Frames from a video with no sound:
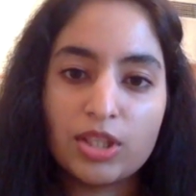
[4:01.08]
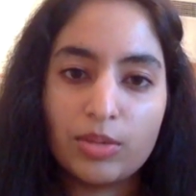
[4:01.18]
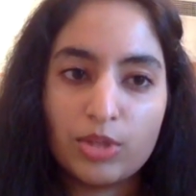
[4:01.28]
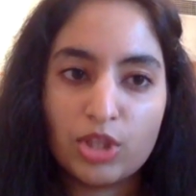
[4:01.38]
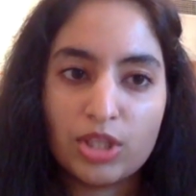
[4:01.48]

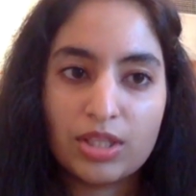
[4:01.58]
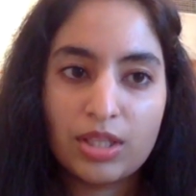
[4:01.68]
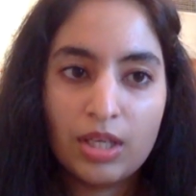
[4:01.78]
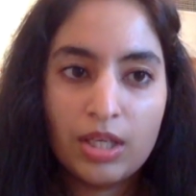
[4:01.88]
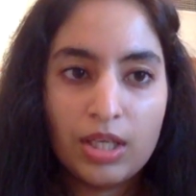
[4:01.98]

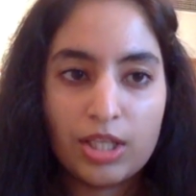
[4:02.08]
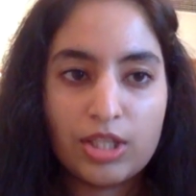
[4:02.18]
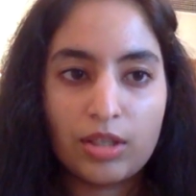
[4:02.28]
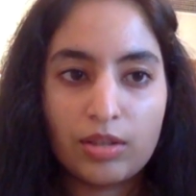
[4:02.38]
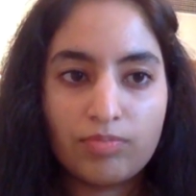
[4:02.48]
it
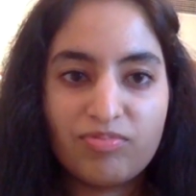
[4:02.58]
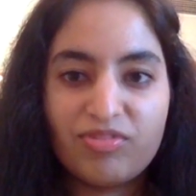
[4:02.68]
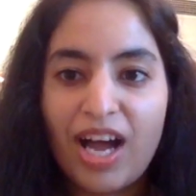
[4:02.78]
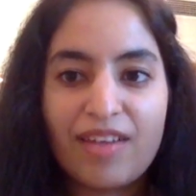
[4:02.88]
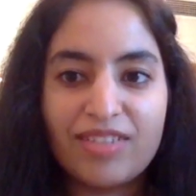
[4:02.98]
took
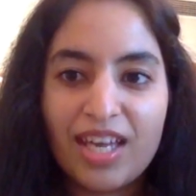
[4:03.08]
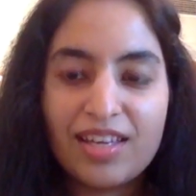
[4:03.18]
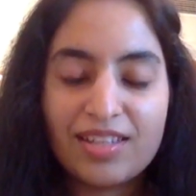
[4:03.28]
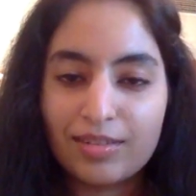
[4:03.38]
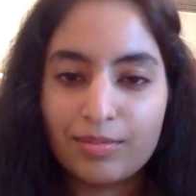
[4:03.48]
5
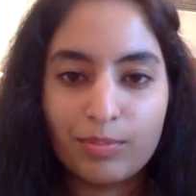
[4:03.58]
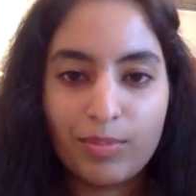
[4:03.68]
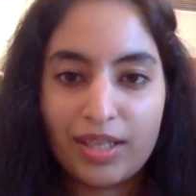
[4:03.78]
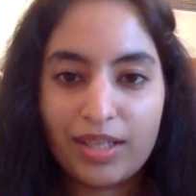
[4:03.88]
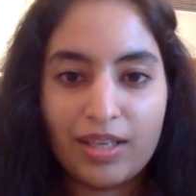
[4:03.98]
days, and
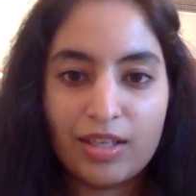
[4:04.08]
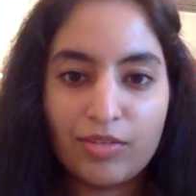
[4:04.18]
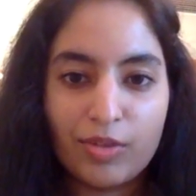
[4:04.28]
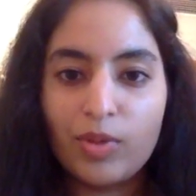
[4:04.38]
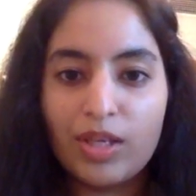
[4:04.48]
by the end
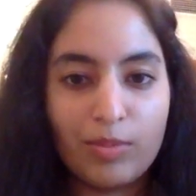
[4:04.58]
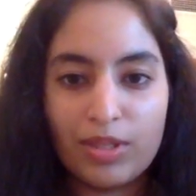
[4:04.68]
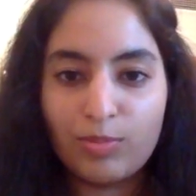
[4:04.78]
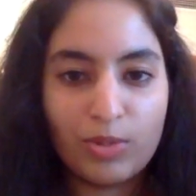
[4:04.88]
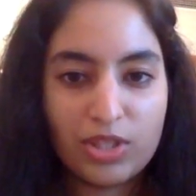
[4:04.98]
of the week
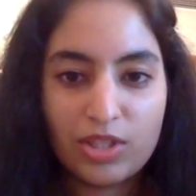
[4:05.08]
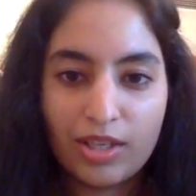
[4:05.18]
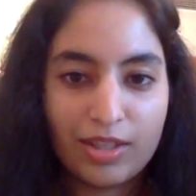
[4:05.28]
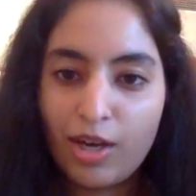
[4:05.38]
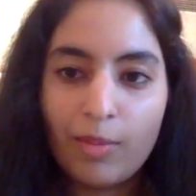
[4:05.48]
we
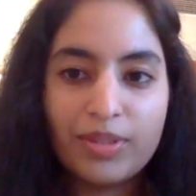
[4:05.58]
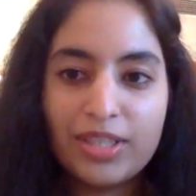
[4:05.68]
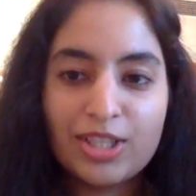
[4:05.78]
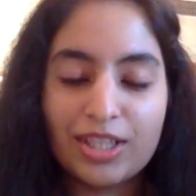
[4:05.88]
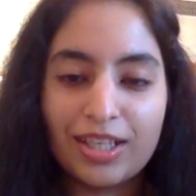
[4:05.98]
started the
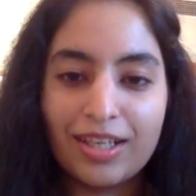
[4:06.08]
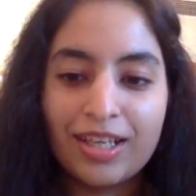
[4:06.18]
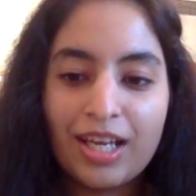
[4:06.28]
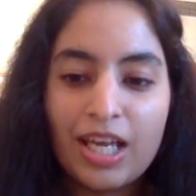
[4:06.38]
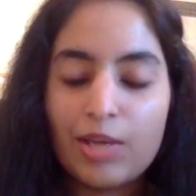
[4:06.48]
competition, and
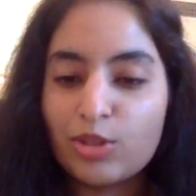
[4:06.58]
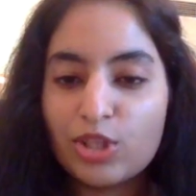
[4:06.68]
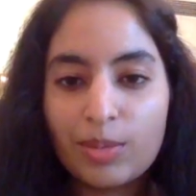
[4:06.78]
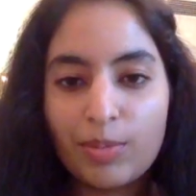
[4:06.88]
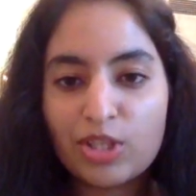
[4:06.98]
it was
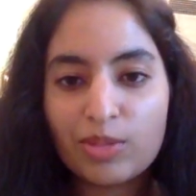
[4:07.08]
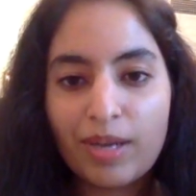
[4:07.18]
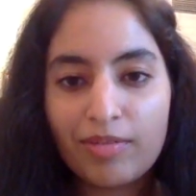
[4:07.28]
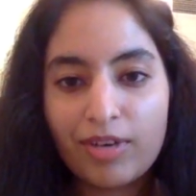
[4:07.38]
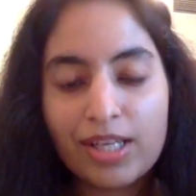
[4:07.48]
just a bunch of
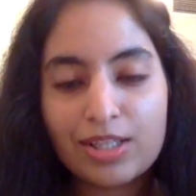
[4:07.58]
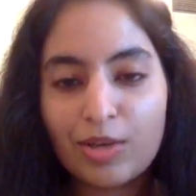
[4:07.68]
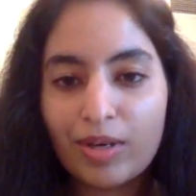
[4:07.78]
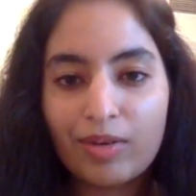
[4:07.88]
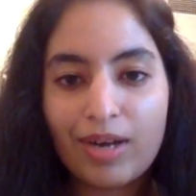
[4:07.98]
my friends
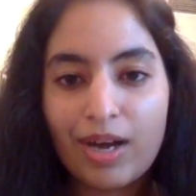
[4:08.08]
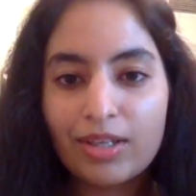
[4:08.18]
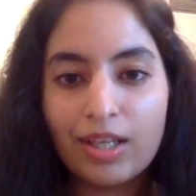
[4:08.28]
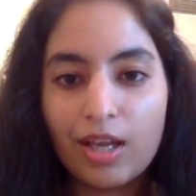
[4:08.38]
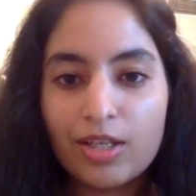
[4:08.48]
going
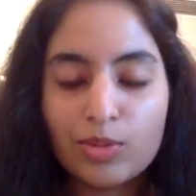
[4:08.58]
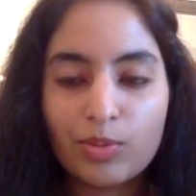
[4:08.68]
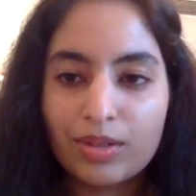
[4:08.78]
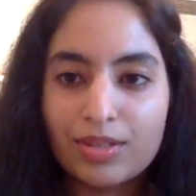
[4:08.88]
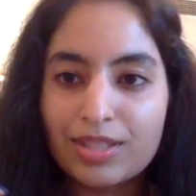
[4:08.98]
around in lunch
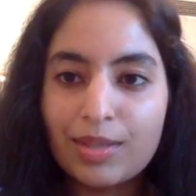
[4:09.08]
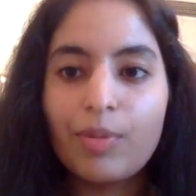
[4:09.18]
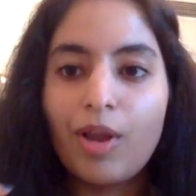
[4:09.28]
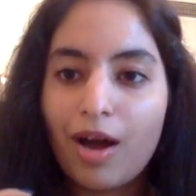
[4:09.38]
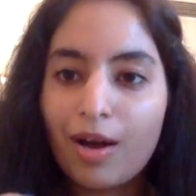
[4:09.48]
with
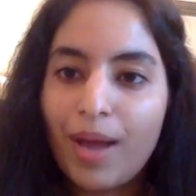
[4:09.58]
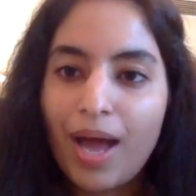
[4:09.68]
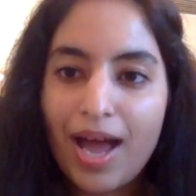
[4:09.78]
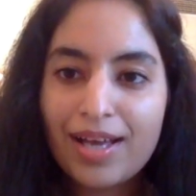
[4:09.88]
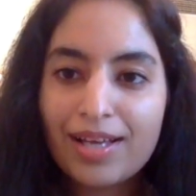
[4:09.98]
Ziploc
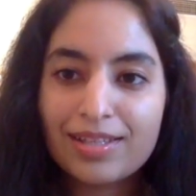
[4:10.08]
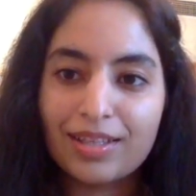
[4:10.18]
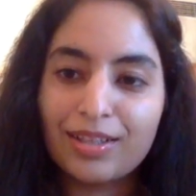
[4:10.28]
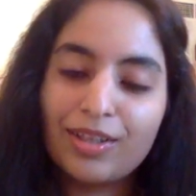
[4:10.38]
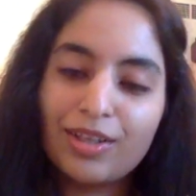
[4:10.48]
bags
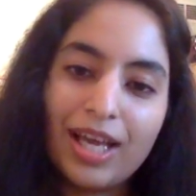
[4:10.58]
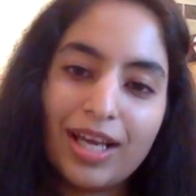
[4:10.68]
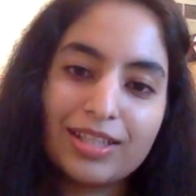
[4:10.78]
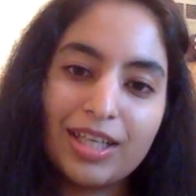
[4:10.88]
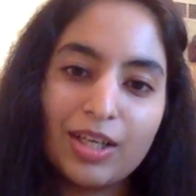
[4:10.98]
and
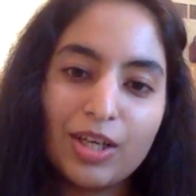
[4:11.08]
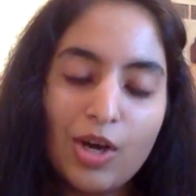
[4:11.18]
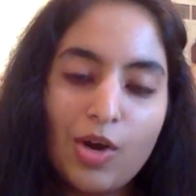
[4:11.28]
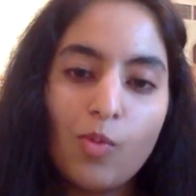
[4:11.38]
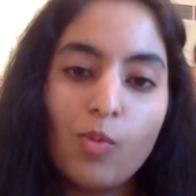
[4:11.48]
collecting
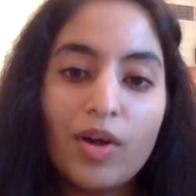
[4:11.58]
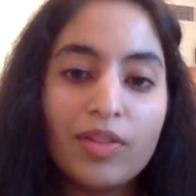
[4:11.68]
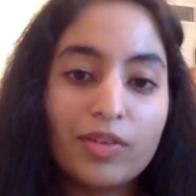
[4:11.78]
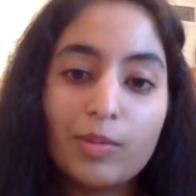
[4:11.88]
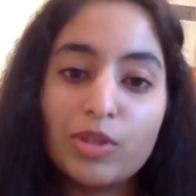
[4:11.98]

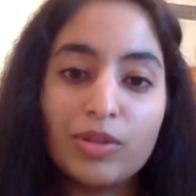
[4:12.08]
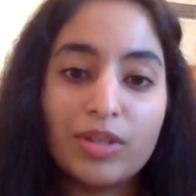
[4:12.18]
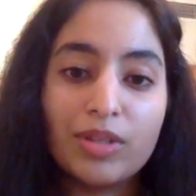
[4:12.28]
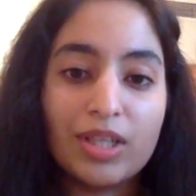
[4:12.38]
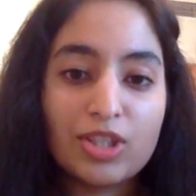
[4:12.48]
1 dirham
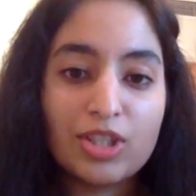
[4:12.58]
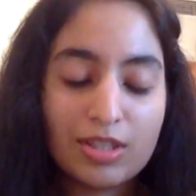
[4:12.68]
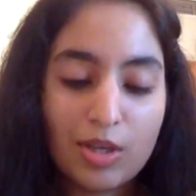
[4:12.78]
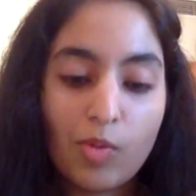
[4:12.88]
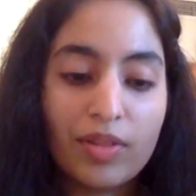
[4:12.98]
donations.
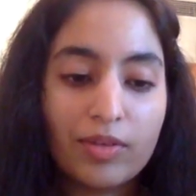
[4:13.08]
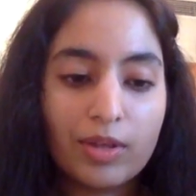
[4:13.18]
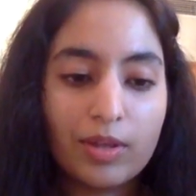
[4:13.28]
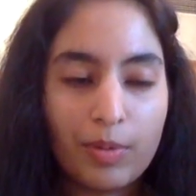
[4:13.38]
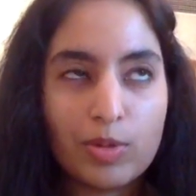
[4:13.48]
So
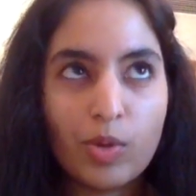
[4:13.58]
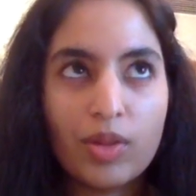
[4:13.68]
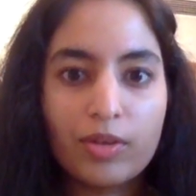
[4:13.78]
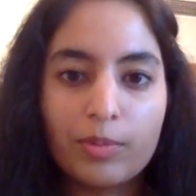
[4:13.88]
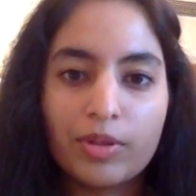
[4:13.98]
it was 1
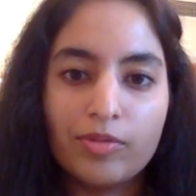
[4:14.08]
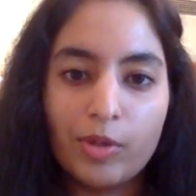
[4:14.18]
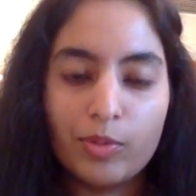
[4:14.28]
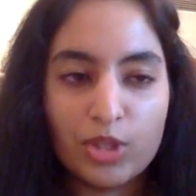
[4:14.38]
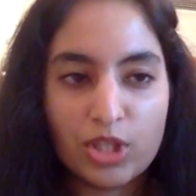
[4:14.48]
dirham per
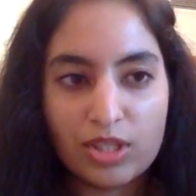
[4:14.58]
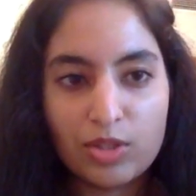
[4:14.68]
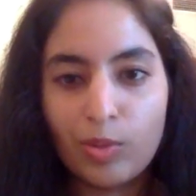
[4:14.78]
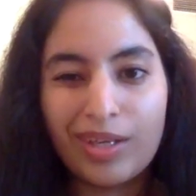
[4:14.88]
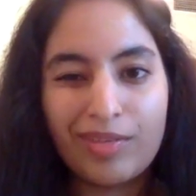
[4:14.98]
vote, which is
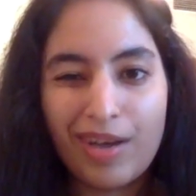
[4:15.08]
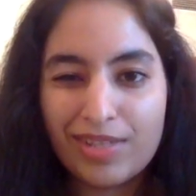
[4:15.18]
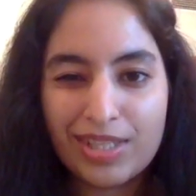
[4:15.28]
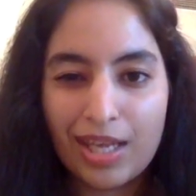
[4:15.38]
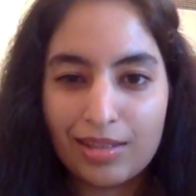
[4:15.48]
25
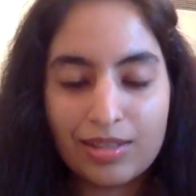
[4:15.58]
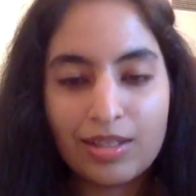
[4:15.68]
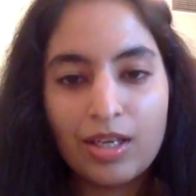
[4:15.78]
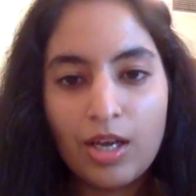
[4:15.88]
cents.